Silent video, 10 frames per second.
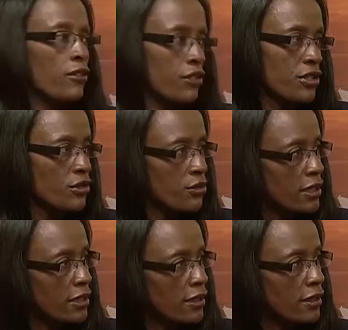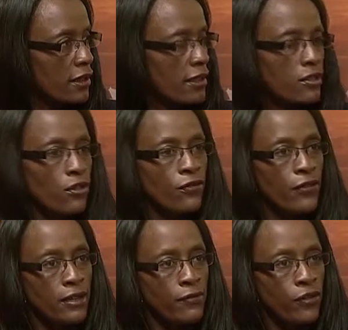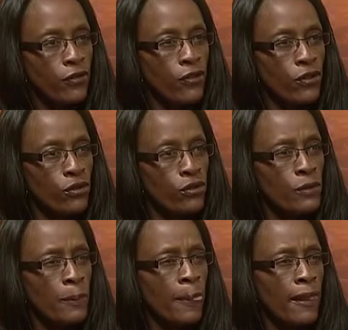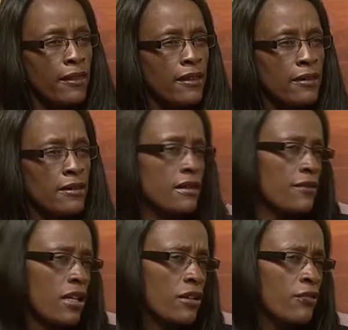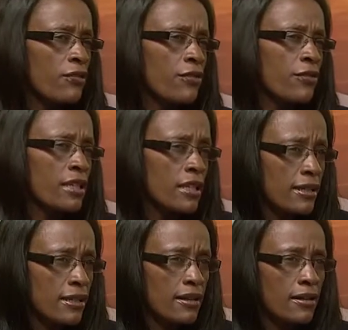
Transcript: of registration. Right. So for you, the certificate of fitness